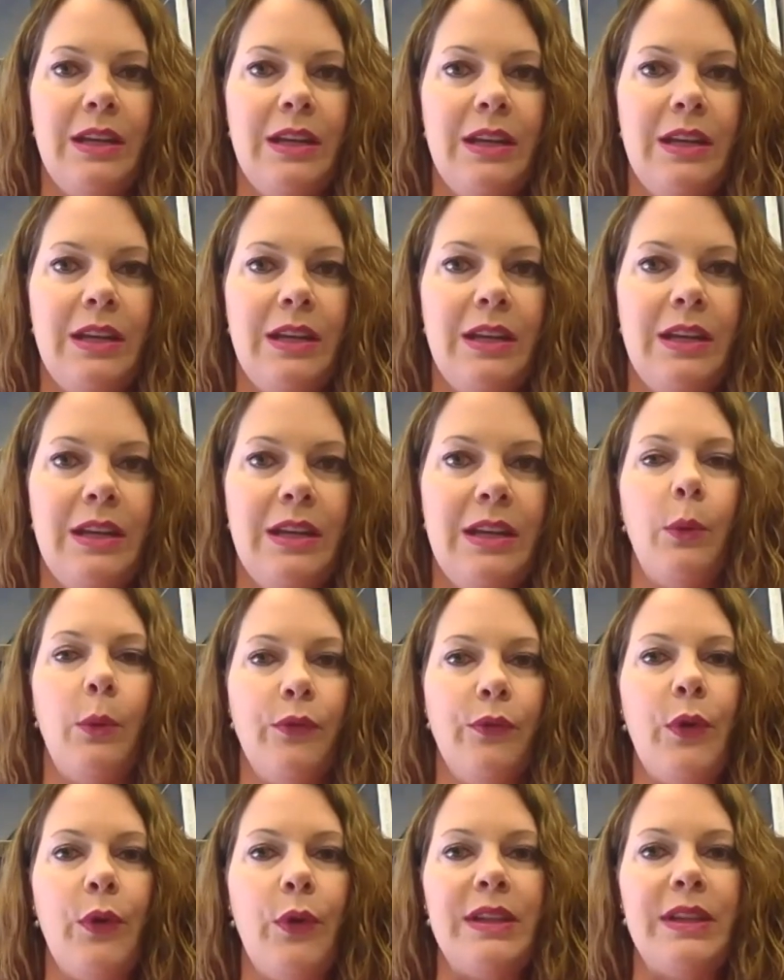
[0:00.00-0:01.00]
But right now
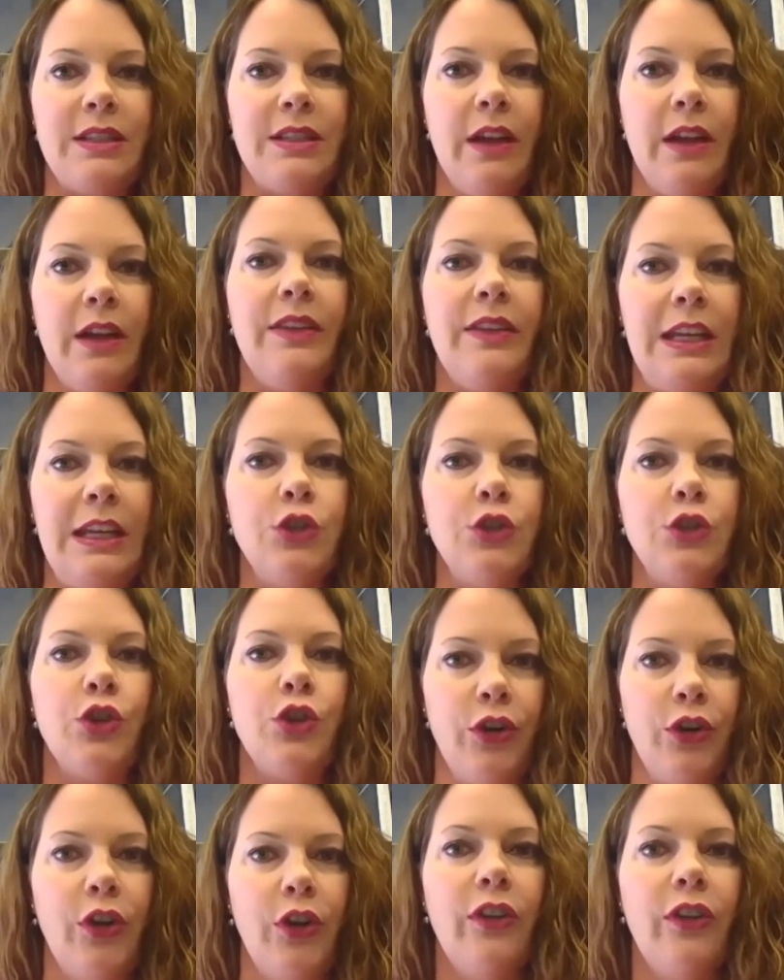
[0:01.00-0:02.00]
we're focused on the
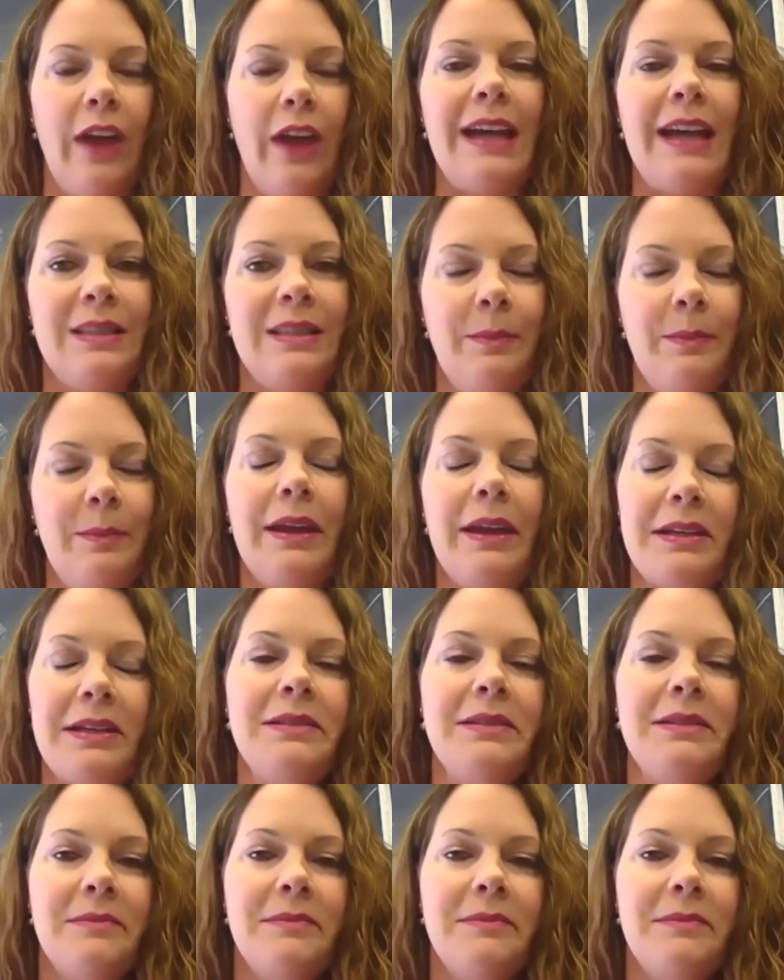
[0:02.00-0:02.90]
internal aspect.